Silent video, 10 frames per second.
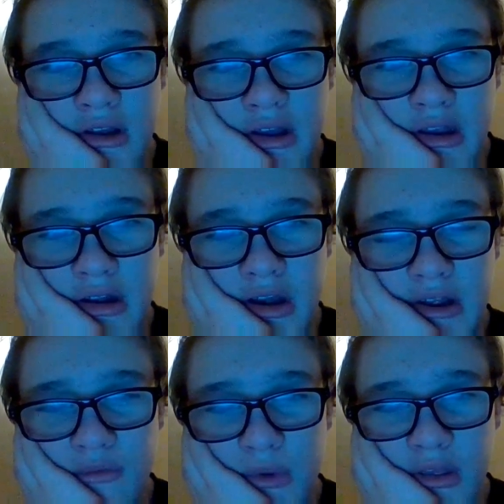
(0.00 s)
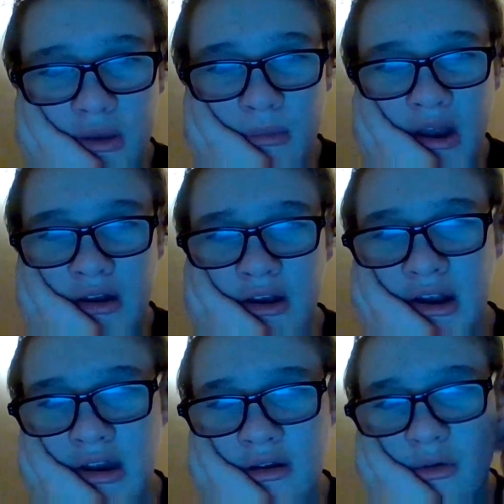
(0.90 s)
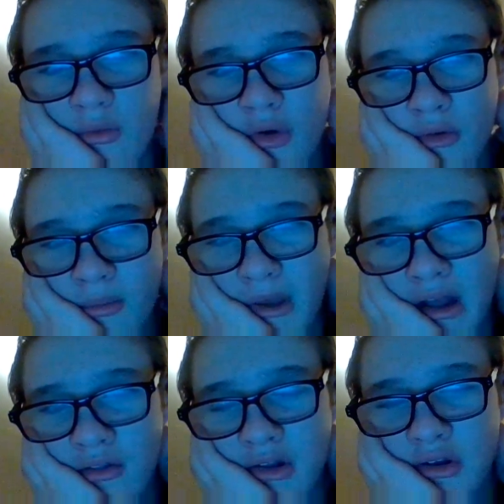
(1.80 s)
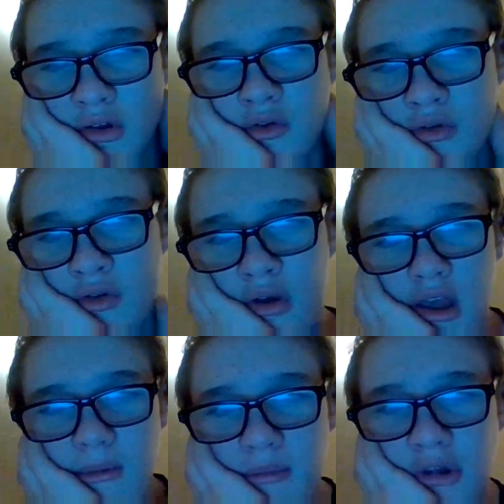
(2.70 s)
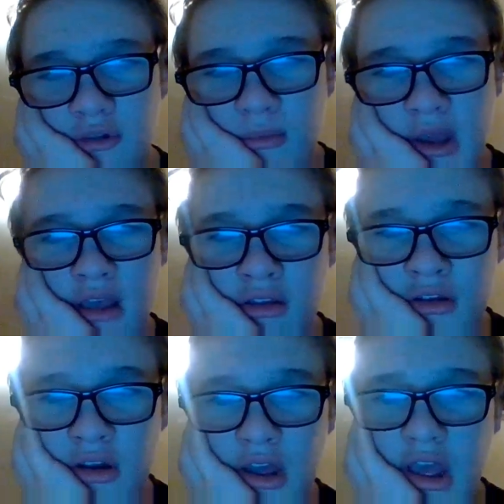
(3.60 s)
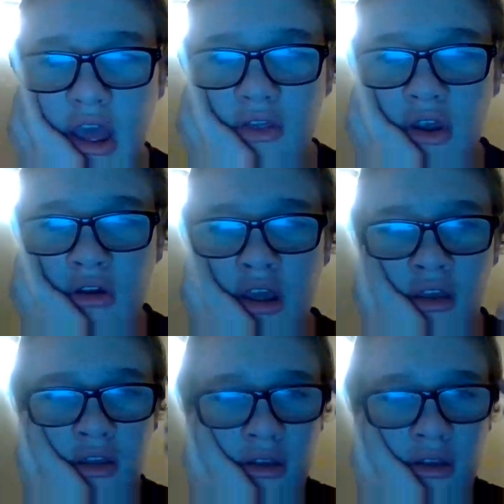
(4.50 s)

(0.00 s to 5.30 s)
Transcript: achievements of mankind, wrote paddling guru Bo Mason. There is